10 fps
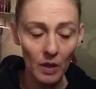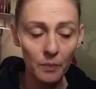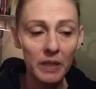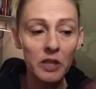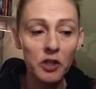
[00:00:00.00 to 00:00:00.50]

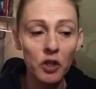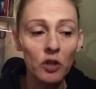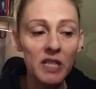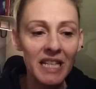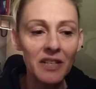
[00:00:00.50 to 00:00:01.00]
Because
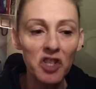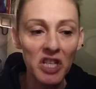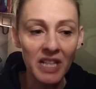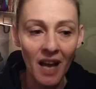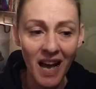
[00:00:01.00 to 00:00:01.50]
you're
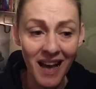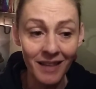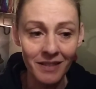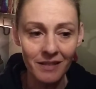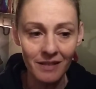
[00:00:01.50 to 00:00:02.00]
teaching
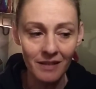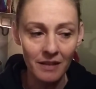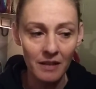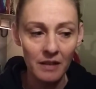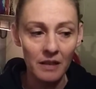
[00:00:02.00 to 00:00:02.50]
us
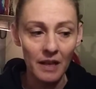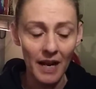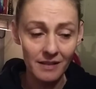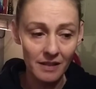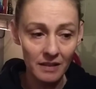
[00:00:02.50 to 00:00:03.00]

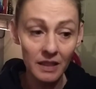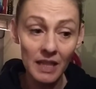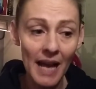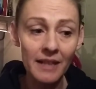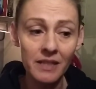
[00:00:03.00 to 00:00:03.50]
as a
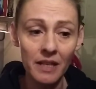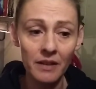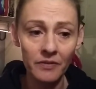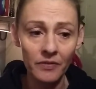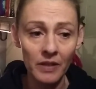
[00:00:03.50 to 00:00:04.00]

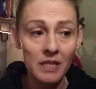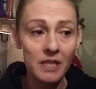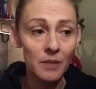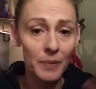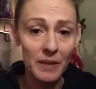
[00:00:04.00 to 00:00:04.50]
collective
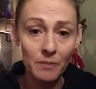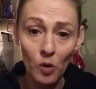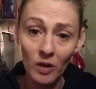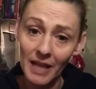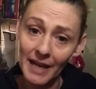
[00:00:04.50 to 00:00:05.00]
to be
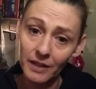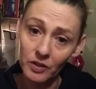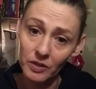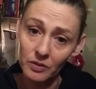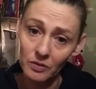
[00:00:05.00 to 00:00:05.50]
more like
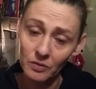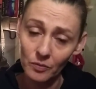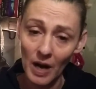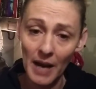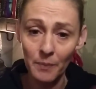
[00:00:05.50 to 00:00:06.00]
you,
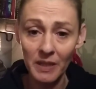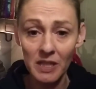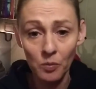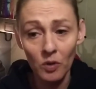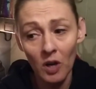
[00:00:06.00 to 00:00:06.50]
right?
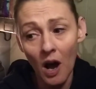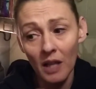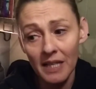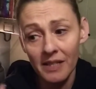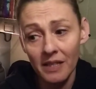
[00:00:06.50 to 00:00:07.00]
Because we're
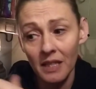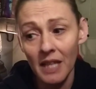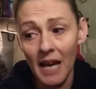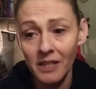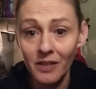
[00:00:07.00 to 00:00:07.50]
all, as a
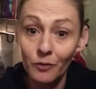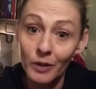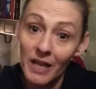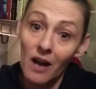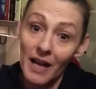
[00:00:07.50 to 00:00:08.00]
collective,
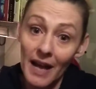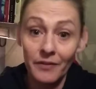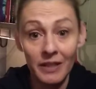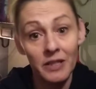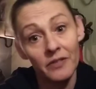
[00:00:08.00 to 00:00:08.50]
we all
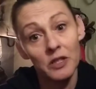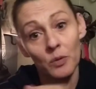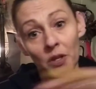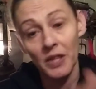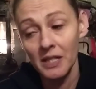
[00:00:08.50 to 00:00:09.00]
have
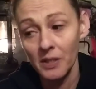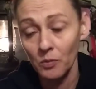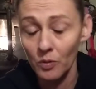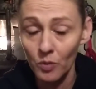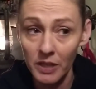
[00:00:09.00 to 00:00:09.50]
individual things that
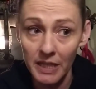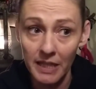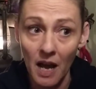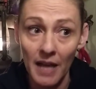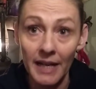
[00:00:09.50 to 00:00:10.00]
we're
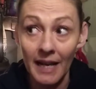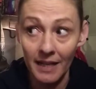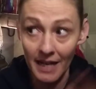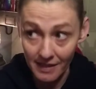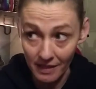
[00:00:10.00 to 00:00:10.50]
working on,
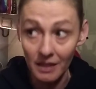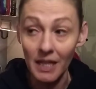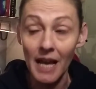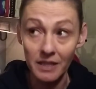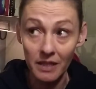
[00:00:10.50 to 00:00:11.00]
and as a
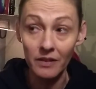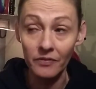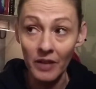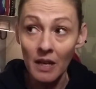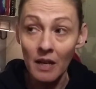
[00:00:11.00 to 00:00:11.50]
collective,